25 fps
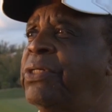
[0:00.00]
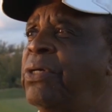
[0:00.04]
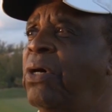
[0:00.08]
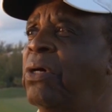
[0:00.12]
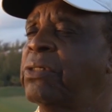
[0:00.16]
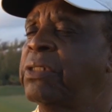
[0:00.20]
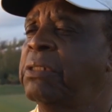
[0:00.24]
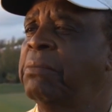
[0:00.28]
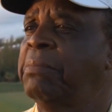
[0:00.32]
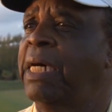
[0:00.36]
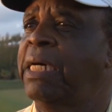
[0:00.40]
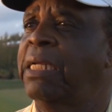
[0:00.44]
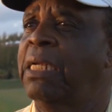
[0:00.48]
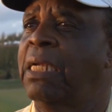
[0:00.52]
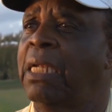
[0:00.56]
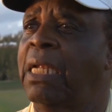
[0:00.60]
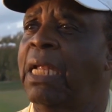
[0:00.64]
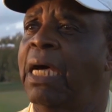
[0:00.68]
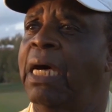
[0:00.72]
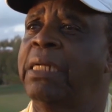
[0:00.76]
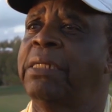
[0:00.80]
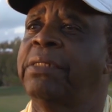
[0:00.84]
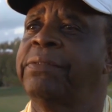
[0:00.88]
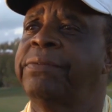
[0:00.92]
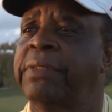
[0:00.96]
talked about a
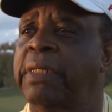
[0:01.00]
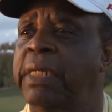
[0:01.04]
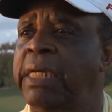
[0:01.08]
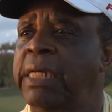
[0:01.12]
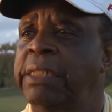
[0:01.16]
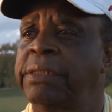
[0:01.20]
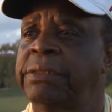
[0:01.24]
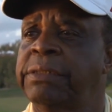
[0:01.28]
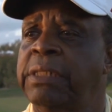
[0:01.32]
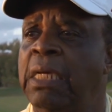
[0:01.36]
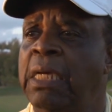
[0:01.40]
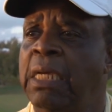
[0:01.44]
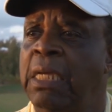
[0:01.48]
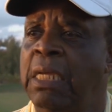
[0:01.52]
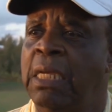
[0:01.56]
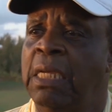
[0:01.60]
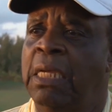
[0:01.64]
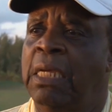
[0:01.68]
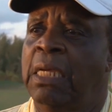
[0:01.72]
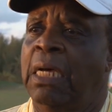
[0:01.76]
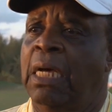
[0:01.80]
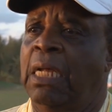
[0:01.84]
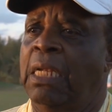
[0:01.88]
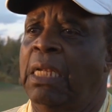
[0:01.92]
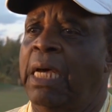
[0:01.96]
lot of things,
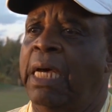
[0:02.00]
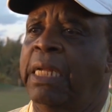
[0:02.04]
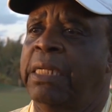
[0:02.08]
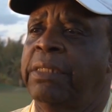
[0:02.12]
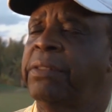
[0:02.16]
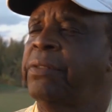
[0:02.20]
a lot